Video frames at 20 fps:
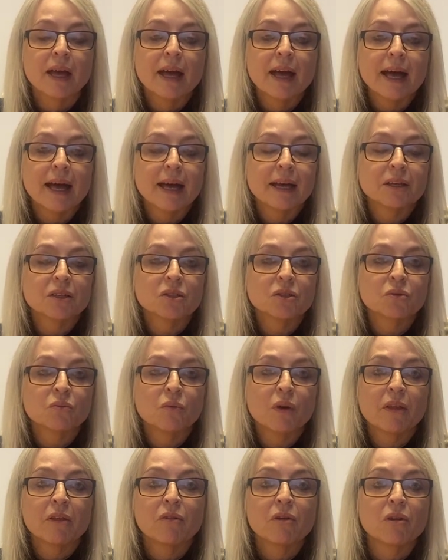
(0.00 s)
and
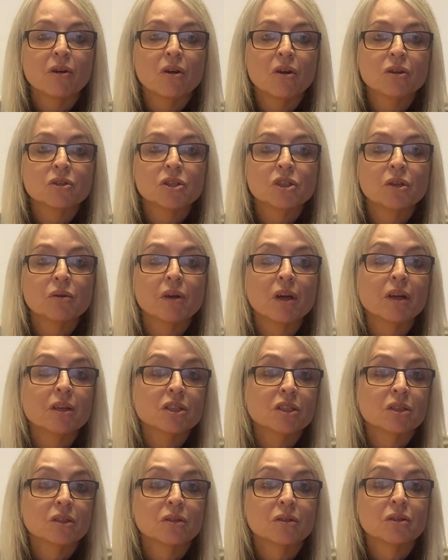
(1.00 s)
whether or not you're going
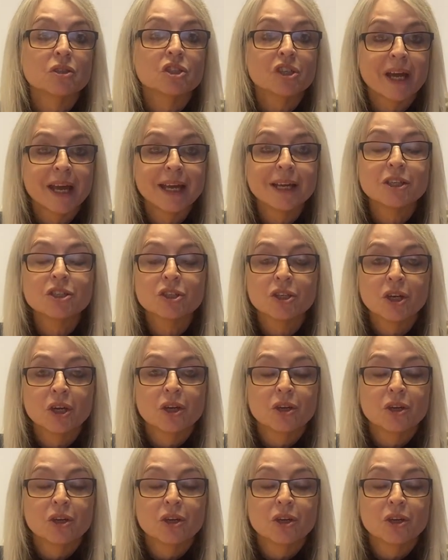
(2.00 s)
to change